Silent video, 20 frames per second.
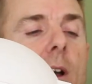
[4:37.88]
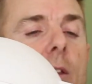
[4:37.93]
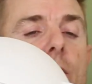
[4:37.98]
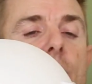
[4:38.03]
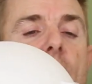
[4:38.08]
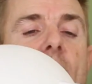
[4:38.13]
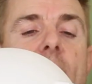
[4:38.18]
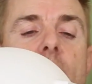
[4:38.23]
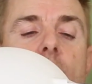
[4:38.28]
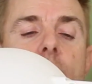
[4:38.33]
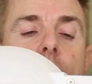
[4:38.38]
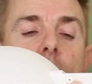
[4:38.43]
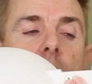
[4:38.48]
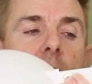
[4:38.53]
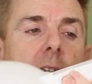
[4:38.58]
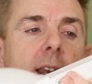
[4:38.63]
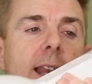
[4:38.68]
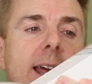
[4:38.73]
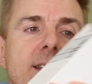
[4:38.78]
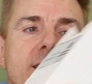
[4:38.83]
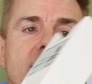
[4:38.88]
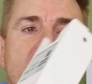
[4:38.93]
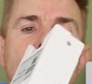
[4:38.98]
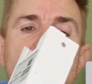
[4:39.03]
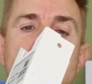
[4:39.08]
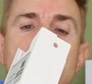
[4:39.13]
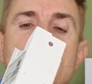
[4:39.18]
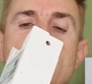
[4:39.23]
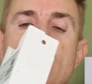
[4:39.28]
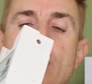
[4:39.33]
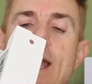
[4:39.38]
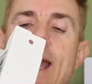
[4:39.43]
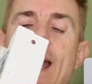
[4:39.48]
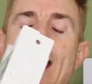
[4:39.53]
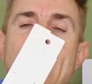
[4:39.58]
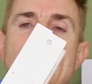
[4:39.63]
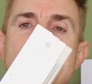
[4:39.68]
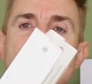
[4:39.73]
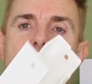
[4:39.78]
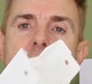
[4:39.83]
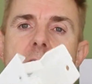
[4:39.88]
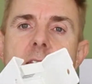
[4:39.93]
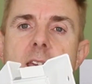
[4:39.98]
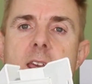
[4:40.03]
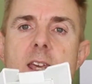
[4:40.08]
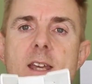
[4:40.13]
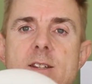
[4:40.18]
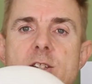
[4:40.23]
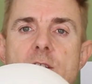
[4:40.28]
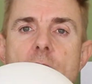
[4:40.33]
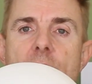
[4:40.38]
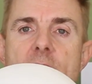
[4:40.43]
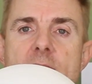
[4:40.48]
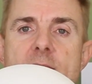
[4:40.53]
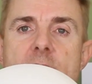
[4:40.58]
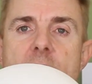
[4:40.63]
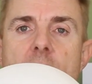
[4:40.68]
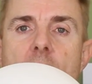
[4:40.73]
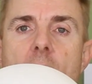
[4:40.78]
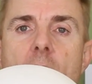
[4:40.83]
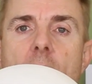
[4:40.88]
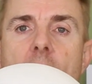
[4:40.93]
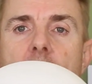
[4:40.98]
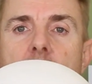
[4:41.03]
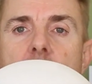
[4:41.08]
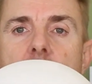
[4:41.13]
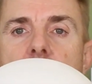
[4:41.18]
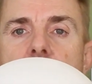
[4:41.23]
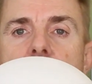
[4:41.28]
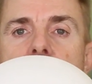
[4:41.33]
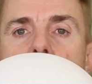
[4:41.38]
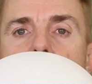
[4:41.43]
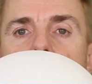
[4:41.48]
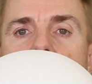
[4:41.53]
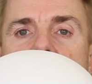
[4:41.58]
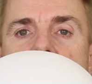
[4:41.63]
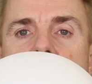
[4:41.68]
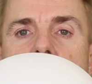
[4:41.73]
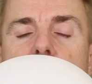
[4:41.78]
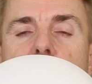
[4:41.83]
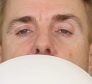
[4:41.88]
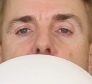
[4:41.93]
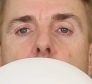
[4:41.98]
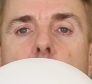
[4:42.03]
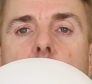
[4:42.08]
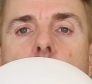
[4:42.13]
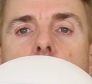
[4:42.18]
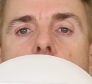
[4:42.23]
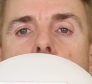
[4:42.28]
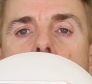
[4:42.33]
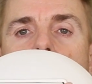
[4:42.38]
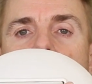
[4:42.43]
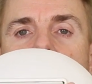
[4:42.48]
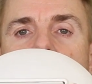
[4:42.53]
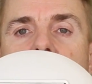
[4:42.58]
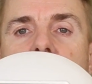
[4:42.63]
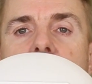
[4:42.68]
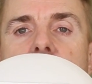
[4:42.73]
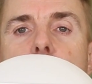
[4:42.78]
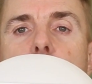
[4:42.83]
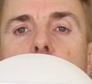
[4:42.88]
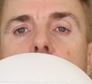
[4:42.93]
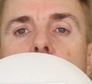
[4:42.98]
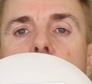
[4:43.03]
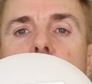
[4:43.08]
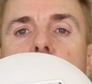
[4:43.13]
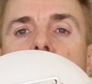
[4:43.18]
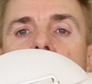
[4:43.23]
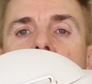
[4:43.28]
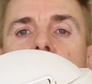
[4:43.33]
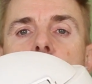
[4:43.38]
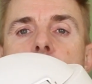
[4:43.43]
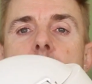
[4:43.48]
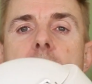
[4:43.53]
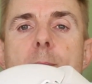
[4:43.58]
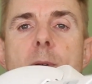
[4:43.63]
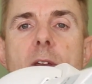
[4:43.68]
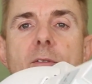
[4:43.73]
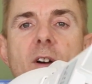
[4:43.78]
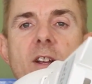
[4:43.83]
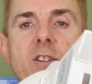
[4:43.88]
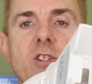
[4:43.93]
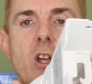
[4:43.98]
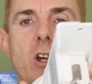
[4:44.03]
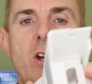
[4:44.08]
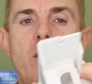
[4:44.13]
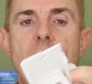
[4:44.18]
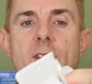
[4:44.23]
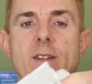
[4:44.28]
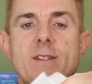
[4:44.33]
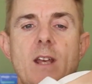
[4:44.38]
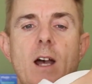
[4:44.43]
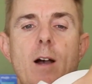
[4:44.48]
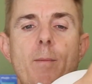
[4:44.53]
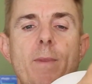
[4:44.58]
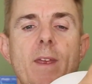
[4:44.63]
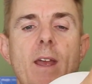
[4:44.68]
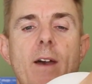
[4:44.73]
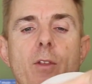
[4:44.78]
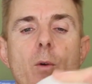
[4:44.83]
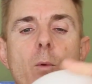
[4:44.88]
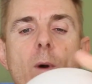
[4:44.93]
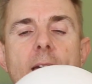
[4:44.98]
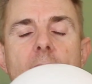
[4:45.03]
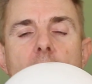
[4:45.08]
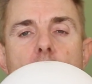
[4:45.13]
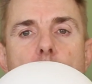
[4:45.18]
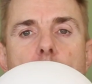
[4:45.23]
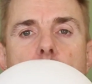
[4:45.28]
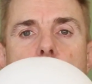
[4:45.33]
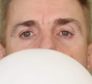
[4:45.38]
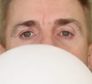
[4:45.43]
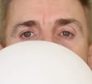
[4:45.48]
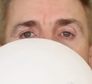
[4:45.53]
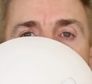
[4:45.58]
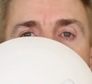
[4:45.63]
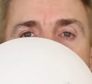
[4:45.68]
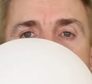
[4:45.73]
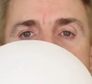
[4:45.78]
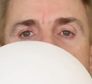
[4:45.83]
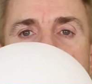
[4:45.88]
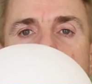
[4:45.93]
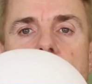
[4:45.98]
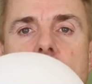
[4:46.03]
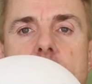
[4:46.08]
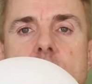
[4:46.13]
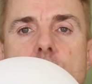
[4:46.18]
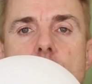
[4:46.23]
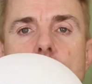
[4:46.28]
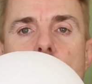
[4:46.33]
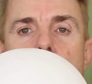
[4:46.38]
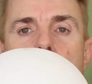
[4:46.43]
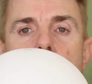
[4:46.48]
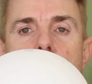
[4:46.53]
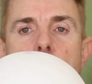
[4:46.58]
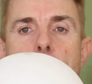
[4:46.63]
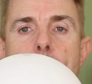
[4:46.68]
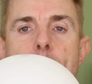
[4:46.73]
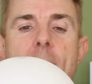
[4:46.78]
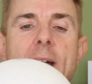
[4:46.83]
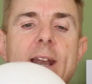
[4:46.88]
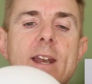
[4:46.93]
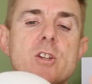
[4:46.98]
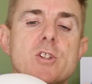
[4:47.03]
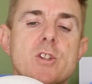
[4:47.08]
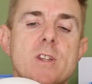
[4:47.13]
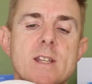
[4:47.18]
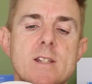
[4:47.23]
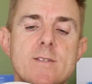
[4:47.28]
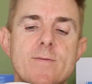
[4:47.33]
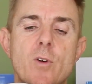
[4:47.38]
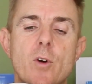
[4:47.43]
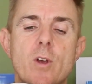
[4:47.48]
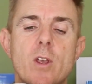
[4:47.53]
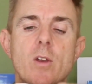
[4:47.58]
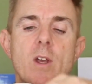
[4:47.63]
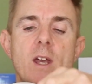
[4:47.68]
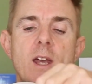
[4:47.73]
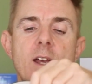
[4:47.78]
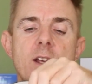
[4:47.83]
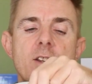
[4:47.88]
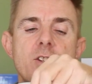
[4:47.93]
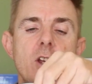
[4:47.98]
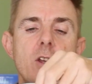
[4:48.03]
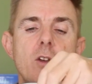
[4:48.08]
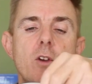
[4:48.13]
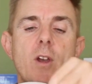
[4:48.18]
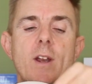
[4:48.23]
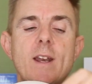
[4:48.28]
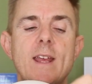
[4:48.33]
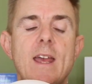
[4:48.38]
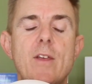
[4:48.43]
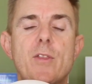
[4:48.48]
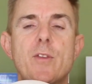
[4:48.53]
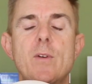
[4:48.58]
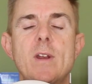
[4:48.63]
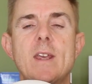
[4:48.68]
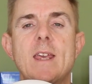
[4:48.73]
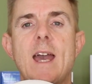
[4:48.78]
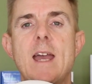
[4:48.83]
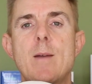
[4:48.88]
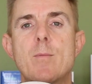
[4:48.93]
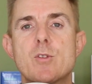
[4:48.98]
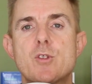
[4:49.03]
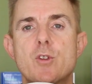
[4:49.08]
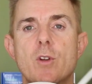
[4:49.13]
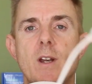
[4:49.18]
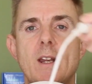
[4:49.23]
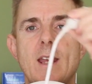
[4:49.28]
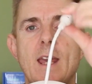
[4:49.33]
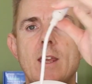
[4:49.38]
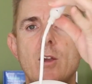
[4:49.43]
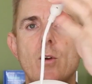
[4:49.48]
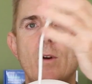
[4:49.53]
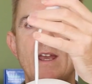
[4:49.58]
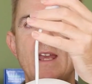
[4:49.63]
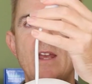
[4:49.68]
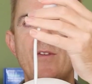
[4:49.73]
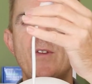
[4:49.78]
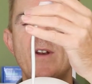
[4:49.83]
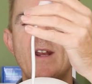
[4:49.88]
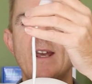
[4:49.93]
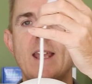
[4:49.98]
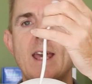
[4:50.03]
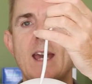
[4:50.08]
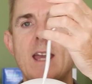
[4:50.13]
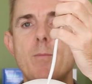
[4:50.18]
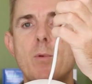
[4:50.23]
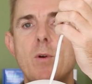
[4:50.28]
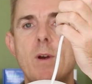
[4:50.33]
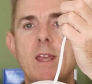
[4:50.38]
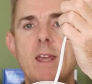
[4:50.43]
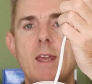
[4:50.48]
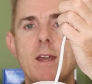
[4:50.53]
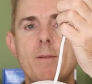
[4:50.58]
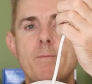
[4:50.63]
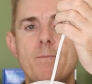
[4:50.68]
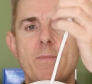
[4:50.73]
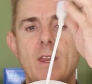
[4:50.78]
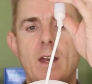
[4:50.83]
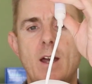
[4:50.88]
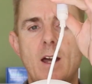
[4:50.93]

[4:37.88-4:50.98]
Then let's have a look at here. So this is our ingress for our cables. Maybe if I turn this up the other way, it'll probably be easier to manage these for you. So you're going to get three cables. You're going to get your Ethernet cable here